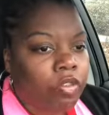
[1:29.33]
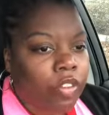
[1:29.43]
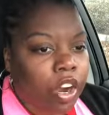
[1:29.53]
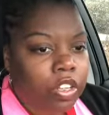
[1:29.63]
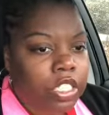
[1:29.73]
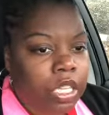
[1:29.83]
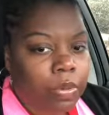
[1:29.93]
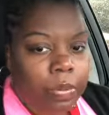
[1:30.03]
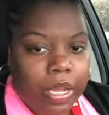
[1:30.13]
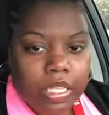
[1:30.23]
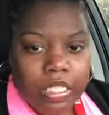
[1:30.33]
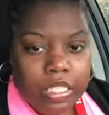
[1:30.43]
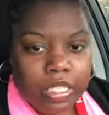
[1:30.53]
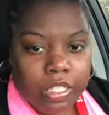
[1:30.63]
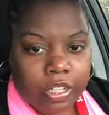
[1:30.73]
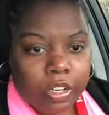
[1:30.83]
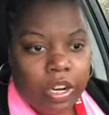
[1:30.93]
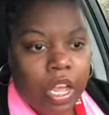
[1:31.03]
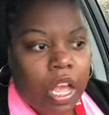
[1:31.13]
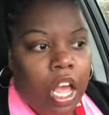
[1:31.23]
First, let me make this clear.
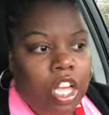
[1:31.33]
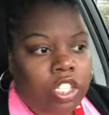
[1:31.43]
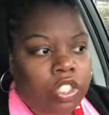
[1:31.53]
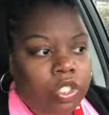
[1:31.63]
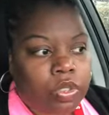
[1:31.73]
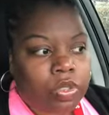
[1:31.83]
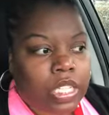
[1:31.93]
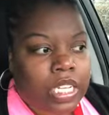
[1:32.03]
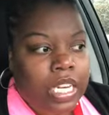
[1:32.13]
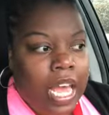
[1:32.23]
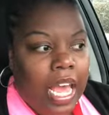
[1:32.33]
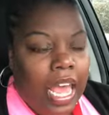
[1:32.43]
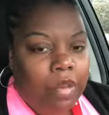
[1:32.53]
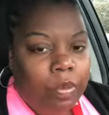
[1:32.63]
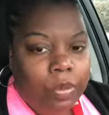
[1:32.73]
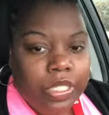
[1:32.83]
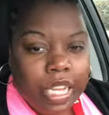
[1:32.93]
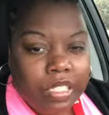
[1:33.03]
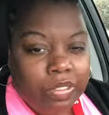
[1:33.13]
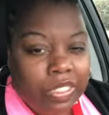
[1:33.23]
You cannot have a
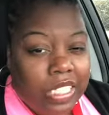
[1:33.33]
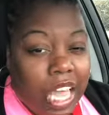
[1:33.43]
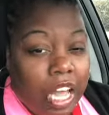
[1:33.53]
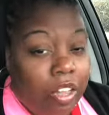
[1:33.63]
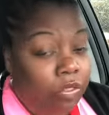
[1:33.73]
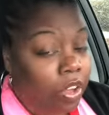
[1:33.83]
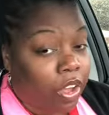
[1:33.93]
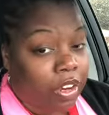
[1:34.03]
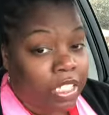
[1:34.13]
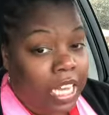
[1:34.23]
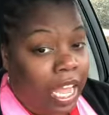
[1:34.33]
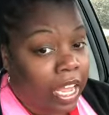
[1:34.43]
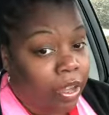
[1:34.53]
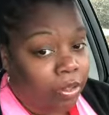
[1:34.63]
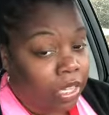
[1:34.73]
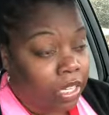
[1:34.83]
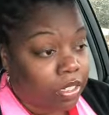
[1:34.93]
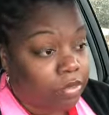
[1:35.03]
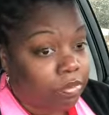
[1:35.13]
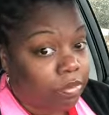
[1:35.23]
protective style if your hair is not healthy.
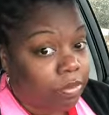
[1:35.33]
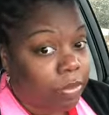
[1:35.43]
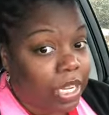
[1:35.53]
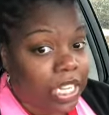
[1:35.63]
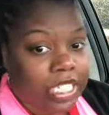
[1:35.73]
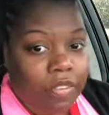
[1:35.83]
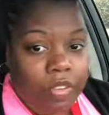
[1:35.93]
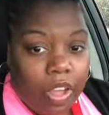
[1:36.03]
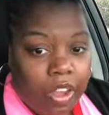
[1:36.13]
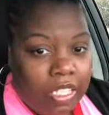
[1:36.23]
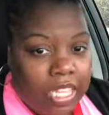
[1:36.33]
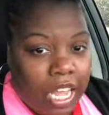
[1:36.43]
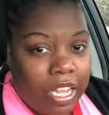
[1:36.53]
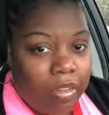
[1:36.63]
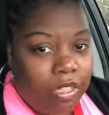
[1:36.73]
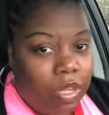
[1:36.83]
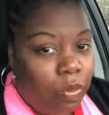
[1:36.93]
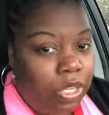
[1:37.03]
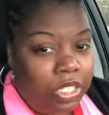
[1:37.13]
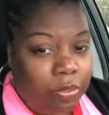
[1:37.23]
Because if your hair is not healthy,
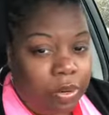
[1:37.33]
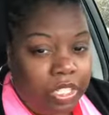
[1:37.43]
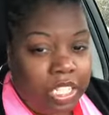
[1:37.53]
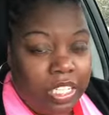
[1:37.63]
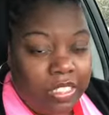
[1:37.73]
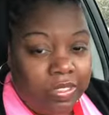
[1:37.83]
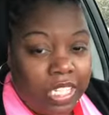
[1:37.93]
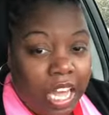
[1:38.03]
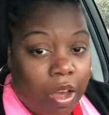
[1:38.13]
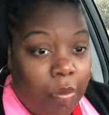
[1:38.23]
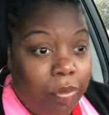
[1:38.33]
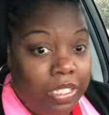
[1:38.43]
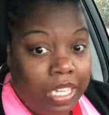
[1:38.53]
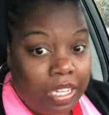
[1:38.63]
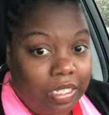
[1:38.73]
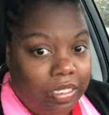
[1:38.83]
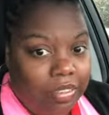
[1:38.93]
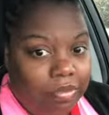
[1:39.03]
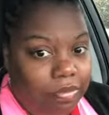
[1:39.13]
what is the protective style protecting?